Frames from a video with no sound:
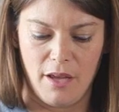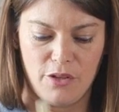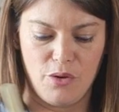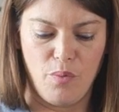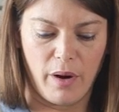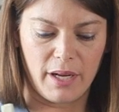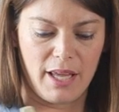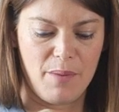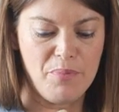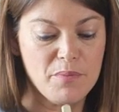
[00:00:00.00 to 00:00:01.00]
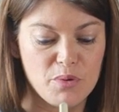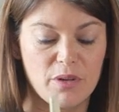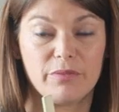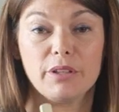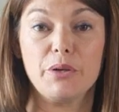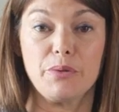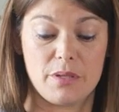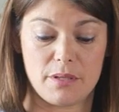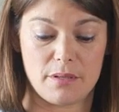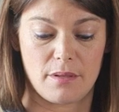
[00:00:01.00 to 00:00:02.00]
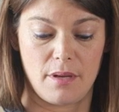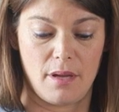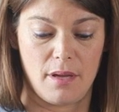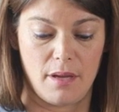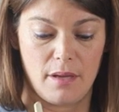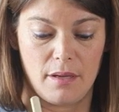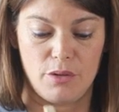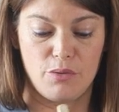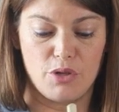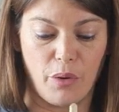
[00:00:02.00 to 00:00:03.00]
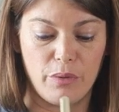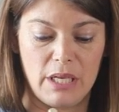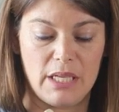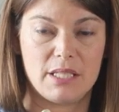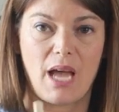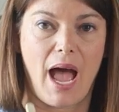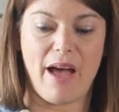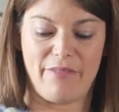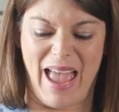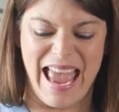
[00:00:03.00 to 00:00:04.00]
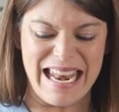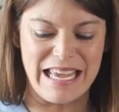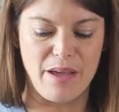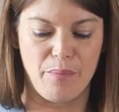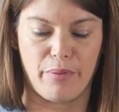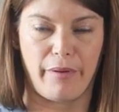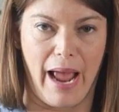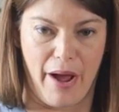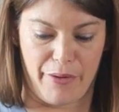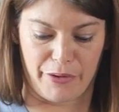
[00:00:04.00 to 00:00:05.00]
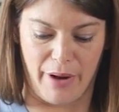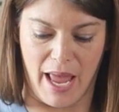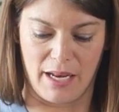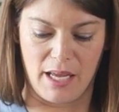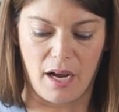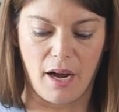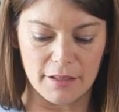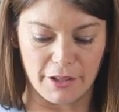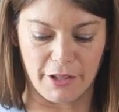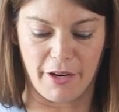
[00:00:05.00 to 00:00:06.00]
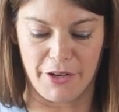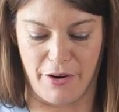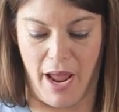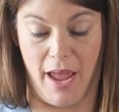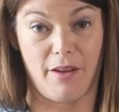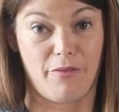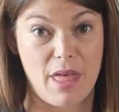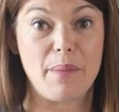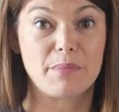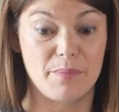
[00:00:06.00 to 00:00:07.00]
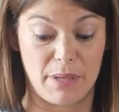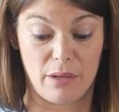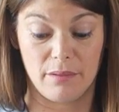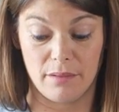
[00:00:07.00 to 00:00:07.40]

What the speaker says: You want to keep them sort of loose. You don't need to have any brown or any color on your egg for them to be